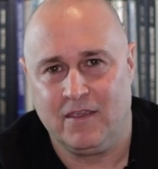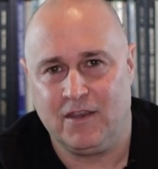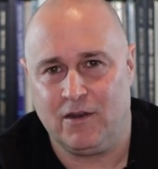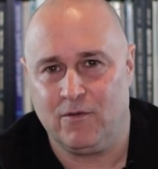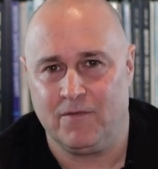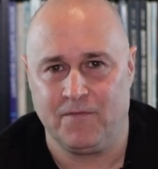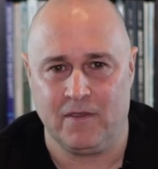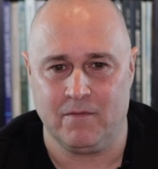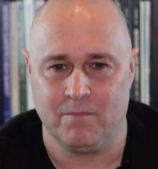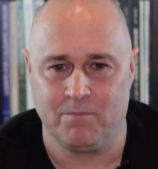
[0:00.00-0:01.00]
You know, if
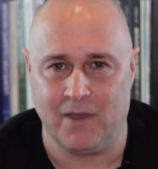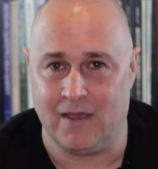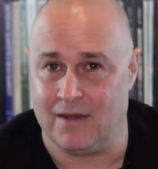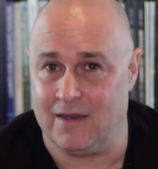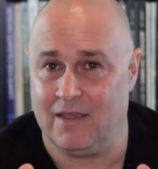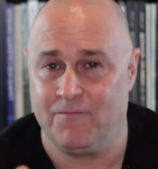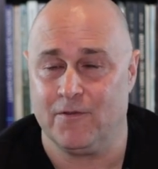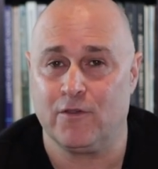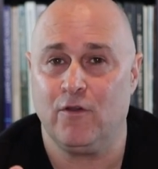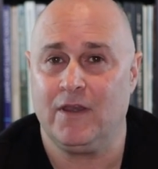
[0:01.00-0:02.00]
you're
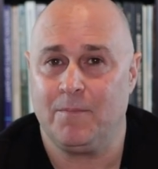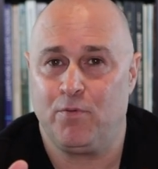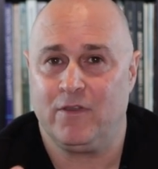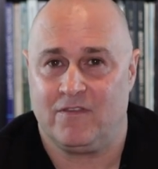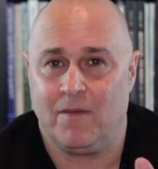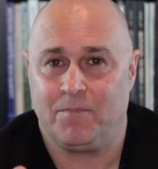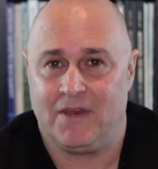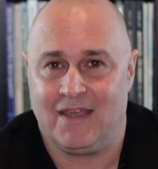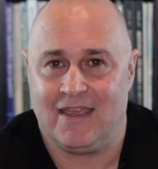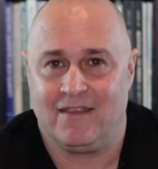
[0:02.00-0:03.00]
going to put
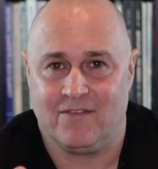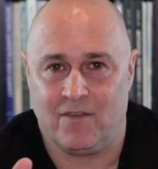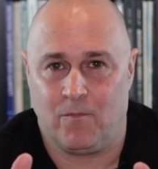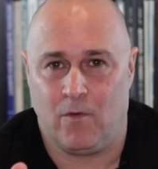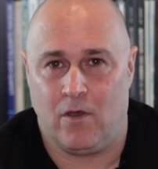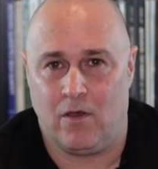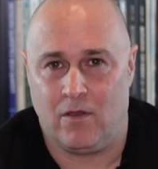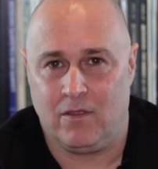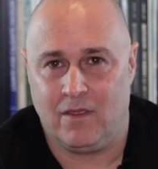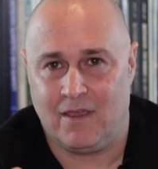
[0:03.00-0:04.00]
something against the
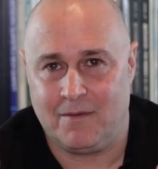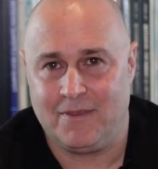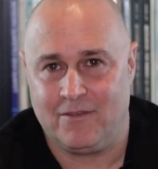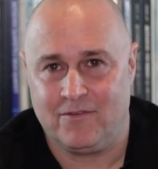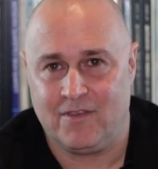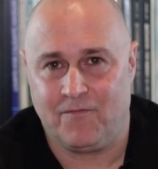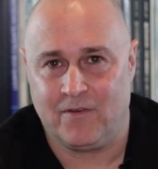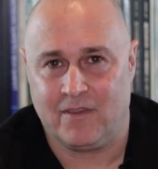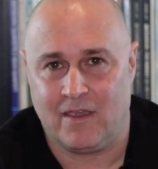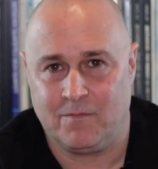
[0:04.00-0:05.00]
wall, I mean, there's
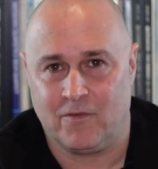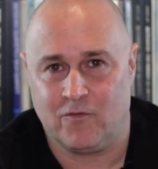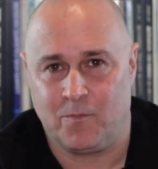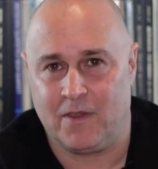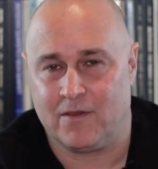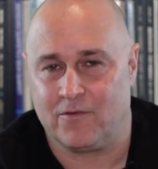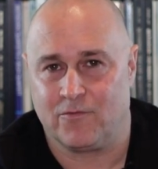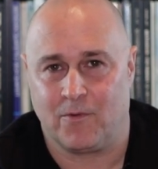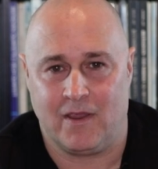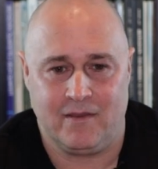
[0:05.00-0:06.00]
different types of
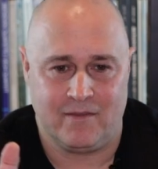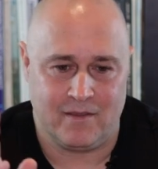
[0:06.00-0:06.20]
speakers, right?